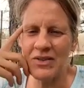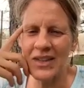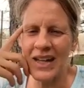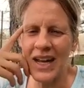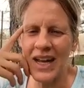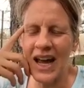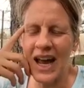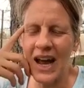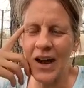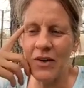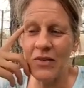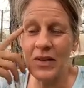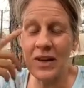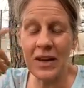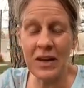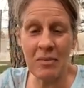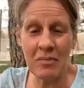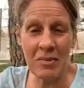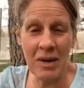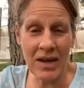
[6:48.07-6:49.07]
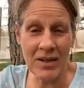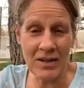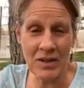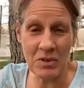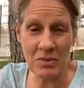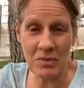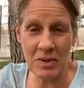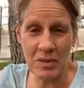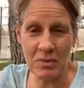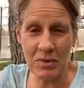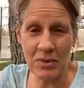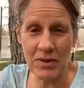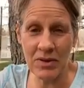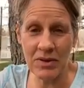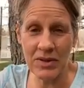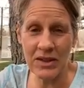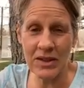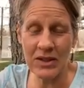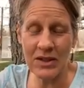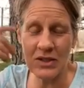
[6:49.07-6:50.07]
that how they impact other people
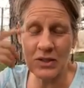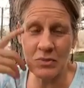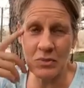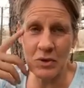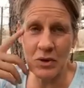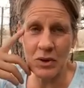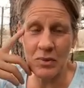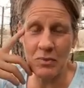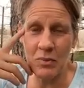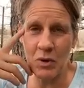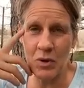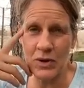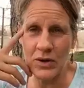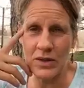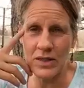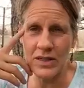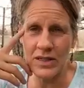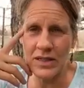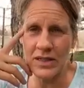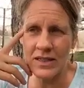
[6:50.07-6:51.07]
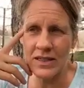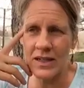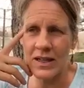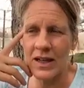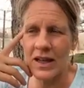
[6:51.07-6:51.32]
is super important,